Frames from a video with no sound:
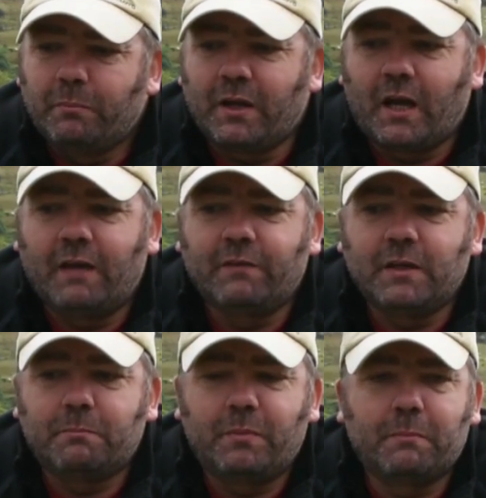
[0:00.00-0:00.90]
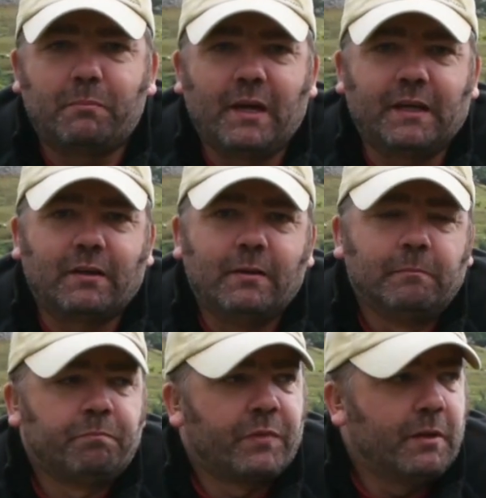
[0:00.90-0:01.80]
Bit heavy, bit big,
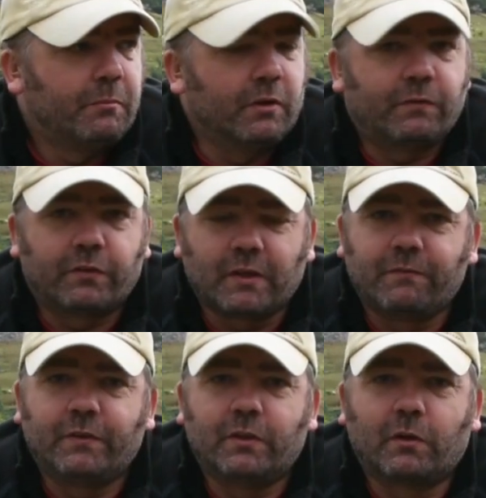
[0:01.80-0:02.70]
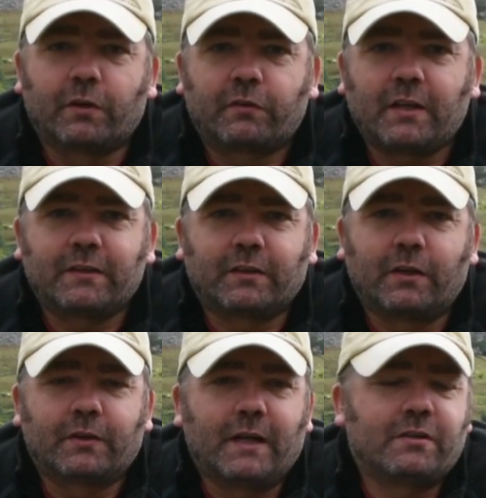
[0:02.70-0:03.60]
but for something on a static
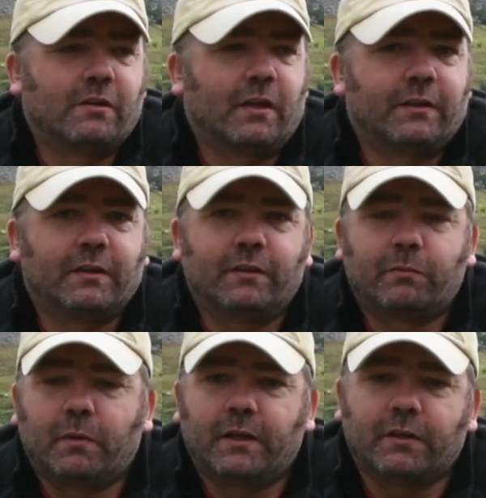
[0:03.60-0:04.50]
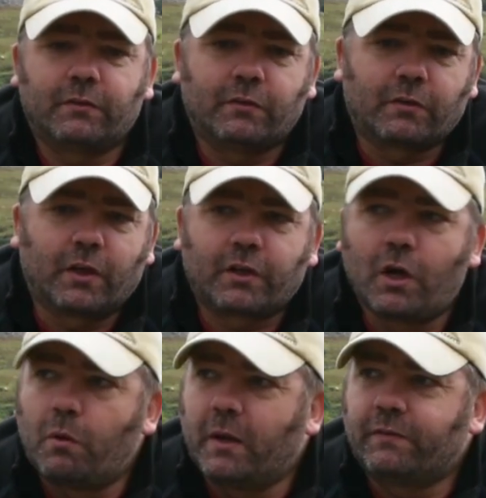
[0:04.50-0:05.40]
location like this where you're just going to
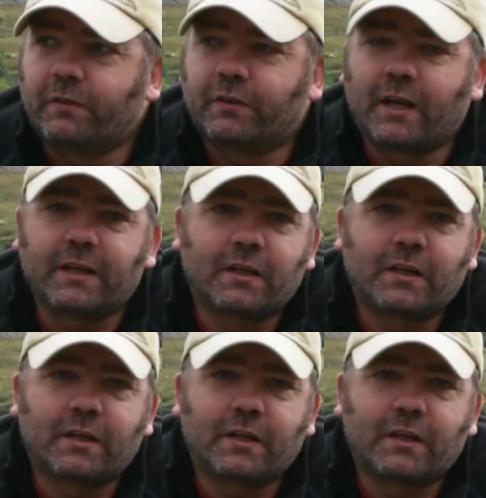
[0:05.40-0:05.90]
go away for the day,